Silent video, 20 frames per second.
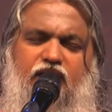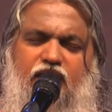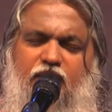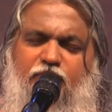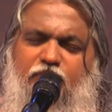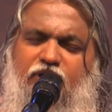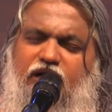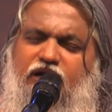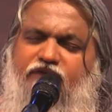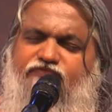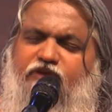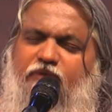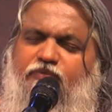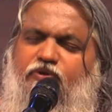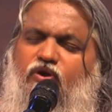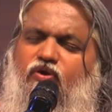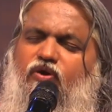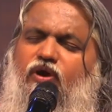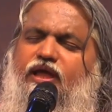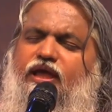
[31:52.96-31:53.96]
Come on, lift up
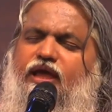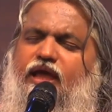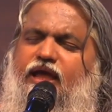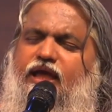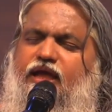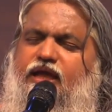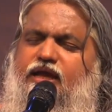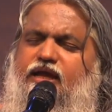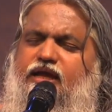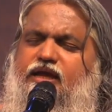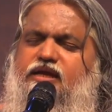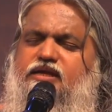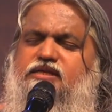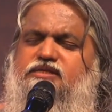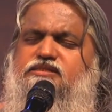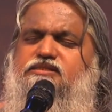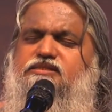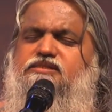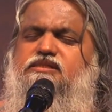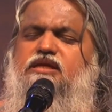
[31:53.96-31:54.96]
your holy
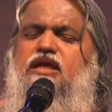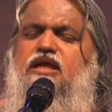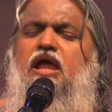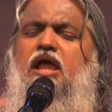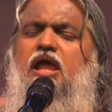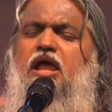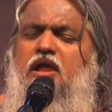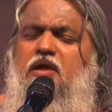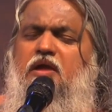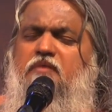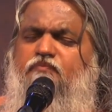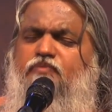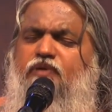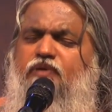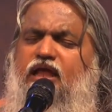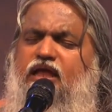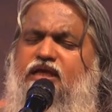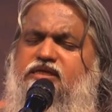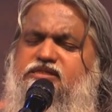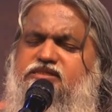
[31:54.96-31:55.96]
hands.
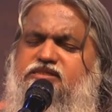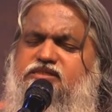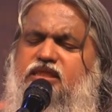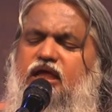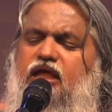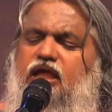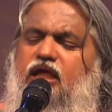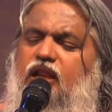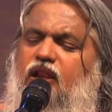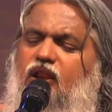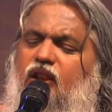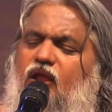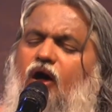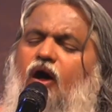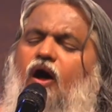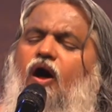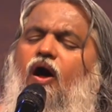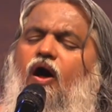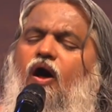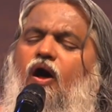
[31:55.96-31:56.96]
Bless the
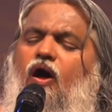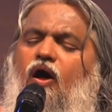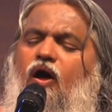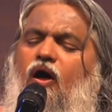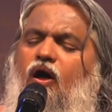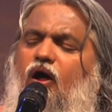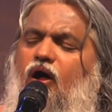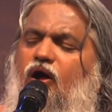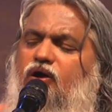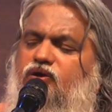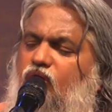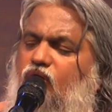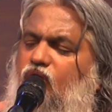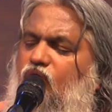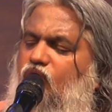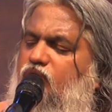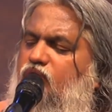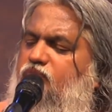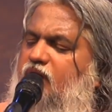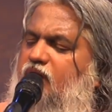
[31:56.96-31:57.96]
Lord, O
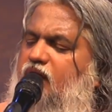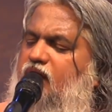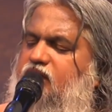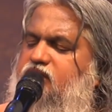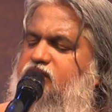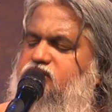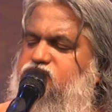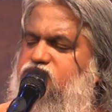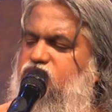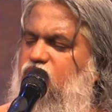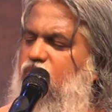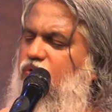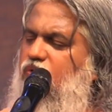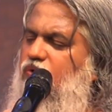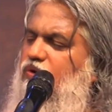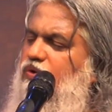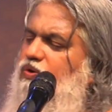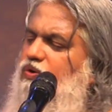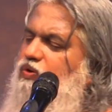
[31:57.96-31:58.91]
my soul.